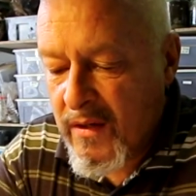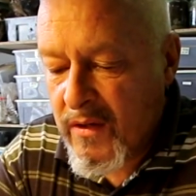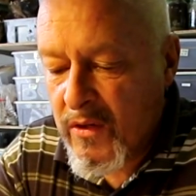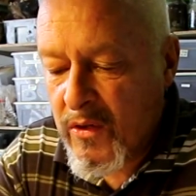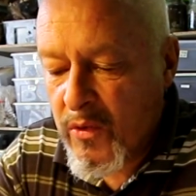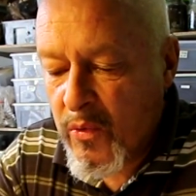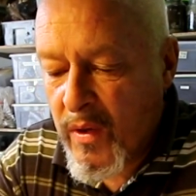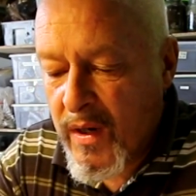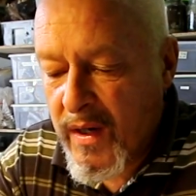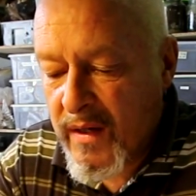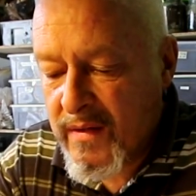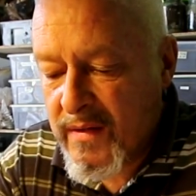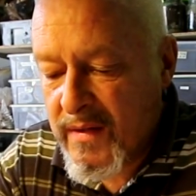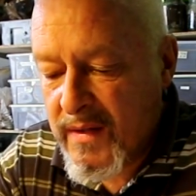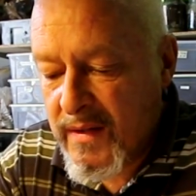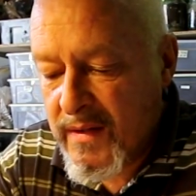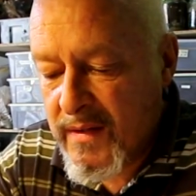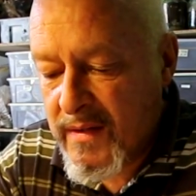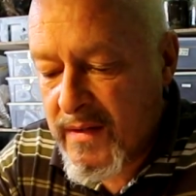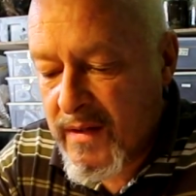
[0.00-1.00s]
So do I
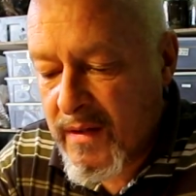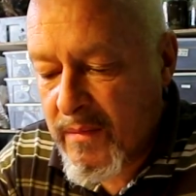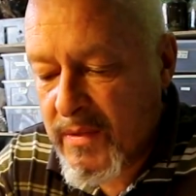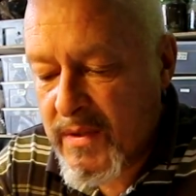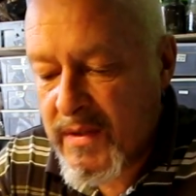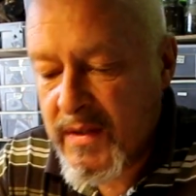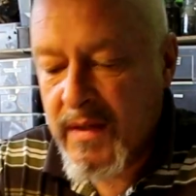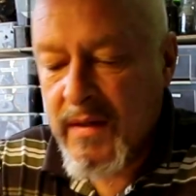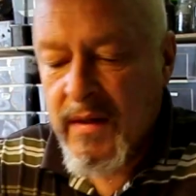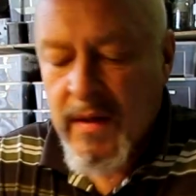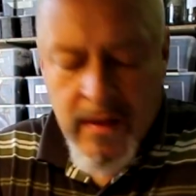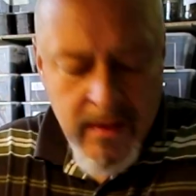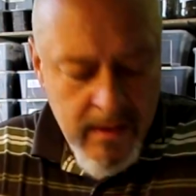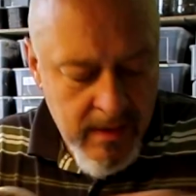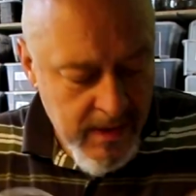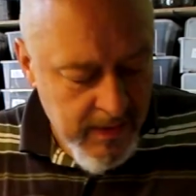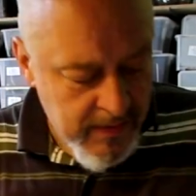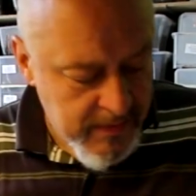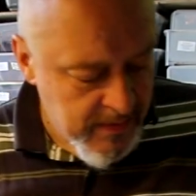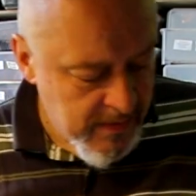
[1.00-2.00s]
see something?
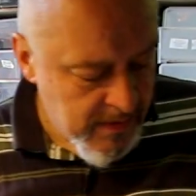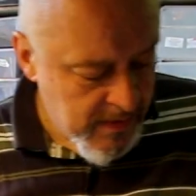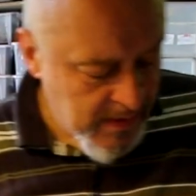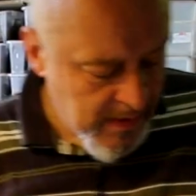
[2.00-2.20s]
Yes,